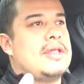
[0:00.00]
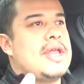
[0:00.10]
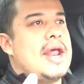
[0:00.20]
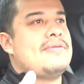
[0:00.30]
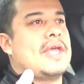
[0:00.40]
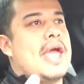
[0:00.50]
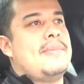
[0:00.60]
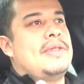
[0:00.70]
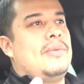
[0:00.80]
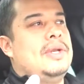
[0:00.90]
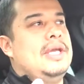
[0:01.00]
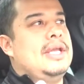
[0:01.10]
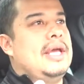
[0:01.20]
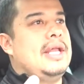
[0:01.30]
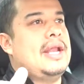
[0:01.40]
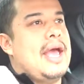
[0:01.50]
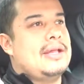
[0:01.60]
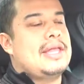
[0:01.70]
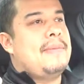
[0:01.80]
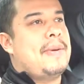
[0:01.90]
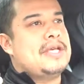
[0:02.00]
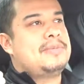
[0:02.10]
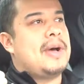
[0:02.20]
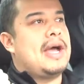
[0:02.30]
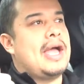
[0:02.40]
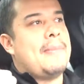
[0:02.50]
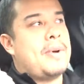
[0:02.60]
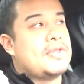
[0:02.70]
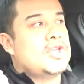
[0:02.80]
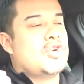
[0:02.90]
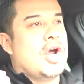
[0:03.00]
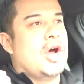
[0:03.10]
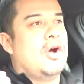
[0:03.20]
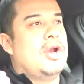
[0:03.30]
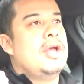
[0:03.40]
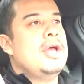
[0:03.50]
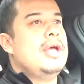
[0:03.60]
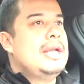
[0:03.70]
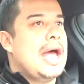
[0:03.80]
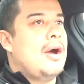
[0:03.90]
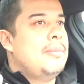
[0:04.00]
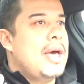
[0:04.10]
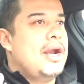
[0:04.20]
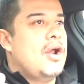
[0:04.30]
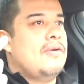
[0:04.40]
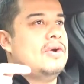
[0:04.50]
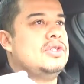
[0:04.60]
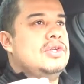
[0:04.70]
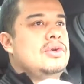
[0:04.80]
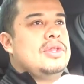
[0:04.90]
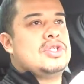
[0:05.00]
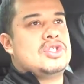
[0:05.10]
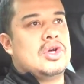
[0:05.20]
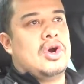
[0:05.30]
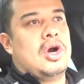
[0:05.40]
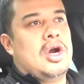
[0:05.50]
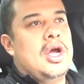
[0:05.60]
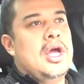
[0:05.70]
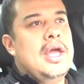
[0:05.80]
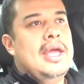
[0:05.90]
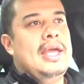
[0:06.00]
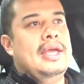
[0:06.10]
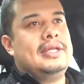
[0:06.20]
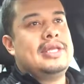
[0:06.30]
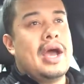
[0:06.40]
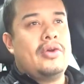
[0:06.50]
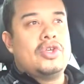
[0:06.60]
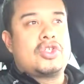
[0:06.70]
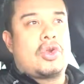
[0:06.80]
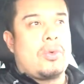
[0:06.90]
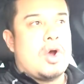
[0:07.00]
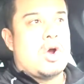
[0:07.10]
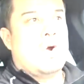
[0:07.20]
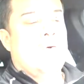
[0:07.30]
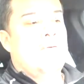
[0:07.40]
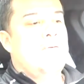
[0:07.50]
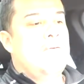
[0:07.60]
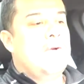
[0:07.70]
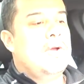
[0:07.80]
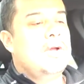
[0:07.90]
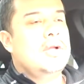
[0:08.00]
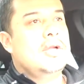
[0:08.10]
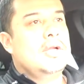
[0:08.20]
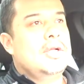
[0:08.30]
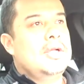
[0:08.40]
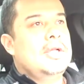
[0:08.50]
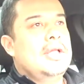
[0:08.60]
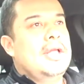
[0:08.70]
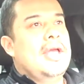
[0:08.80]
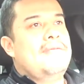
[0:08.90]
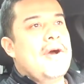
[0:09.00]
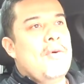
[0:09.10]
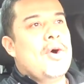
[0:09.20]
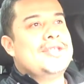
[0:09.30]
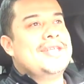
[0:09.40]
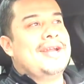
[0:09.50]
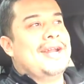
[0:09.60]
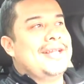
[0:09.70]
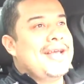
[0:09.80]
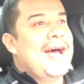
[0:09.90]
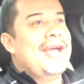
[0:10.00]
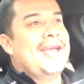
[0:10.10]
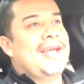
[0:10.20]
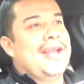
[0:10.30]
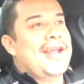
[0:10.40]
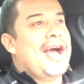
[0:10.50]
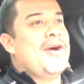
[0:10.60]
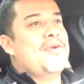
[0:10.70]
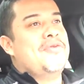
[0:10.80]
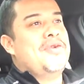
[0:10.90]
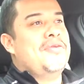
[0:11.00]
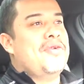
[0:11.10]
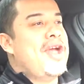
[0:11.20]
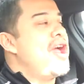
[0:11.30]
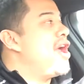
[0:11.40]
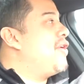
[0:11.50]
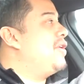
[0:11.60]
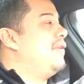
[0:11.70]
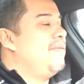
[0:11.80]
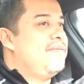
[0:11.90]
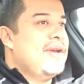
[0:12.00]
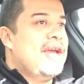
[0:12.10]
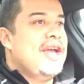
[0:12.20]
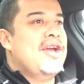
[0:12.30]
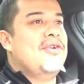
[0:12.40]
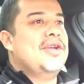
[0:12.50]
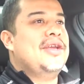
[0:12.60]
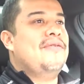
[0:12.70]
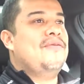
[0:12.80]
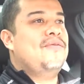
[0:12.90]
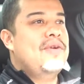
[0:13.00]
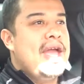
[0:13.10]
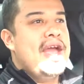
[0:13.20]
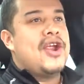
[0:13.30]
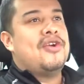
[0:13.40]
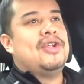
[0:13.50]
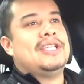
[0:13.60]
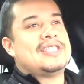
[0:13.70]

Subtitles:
they didn't have the camera that we needed at that Best Buy. I bought the drone. Now I'm headed over to the store in Downers Grove. If I wasn't on a diet, I would be very, very, very